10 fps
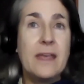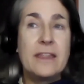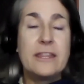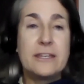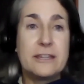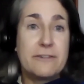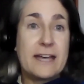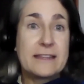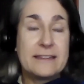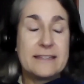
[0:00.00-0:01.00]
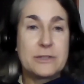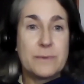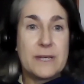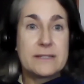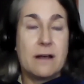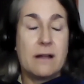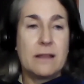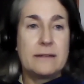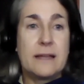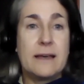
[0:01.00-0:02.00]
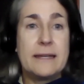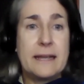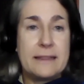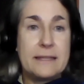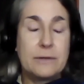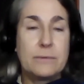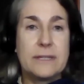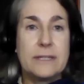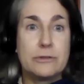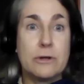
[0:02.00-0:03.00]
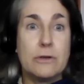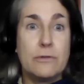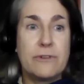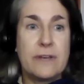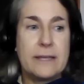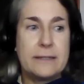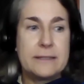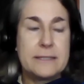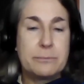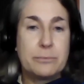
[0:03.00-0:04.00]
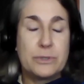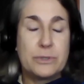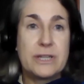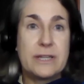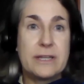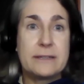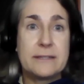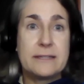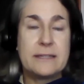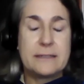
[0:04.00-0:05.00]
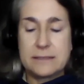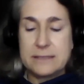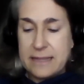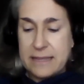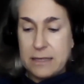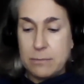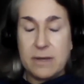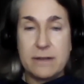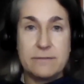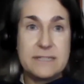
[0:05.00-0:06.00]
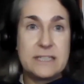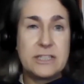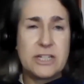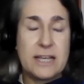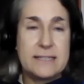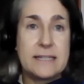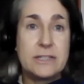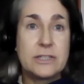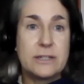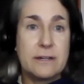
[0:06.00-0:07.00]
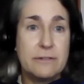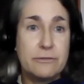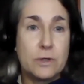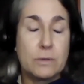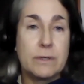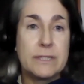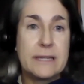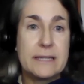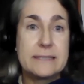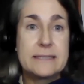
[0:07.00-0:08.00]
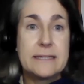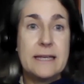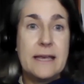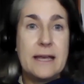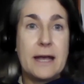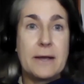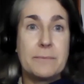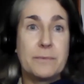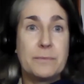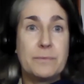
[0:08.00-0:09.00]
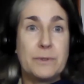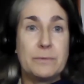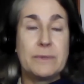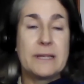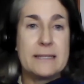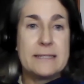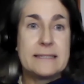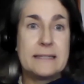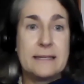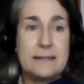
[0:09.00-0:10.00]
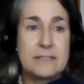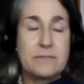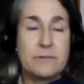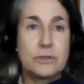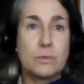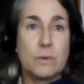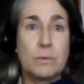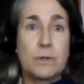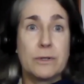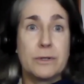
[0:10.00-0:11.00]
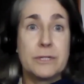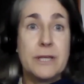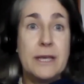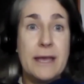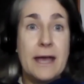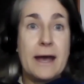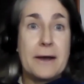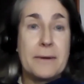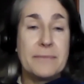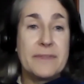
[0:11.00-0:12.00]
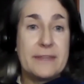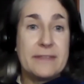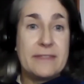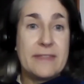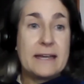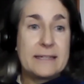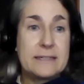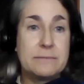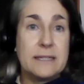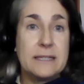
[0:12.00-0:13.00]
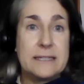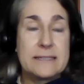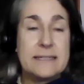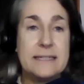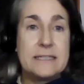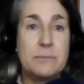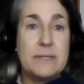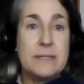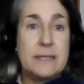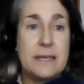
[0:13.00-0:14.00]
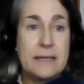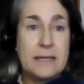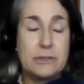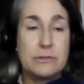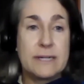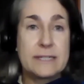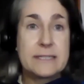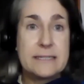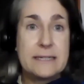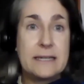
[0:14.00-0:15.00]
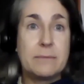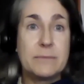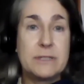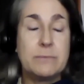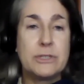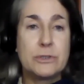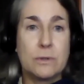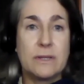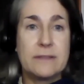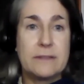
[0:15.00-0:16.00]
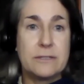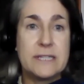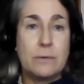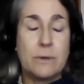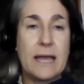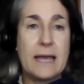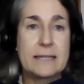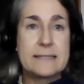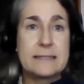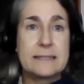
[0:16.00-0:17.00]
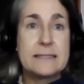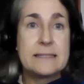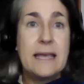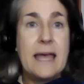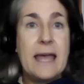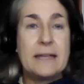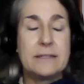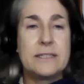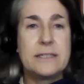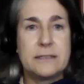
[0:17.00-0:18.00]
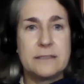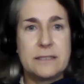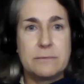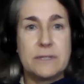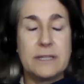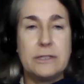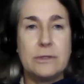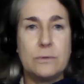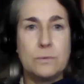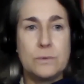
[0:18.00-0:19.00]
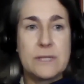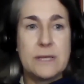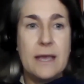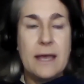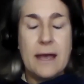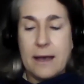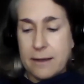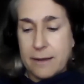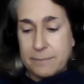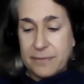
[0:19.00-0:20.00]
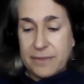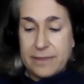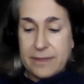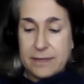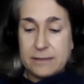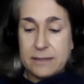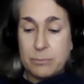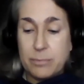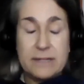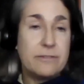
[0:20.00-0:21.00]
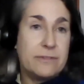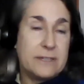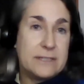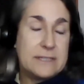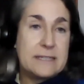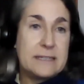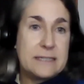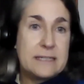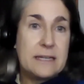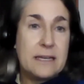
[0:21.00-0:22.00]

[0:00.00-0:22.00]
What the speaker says: the fact that this was all online, I think, really drove and pushed the theme of digitization forward, that we're realizing in this virtual world that really does need to be addressed, to be sure that there's equal access, and to really use the benefits that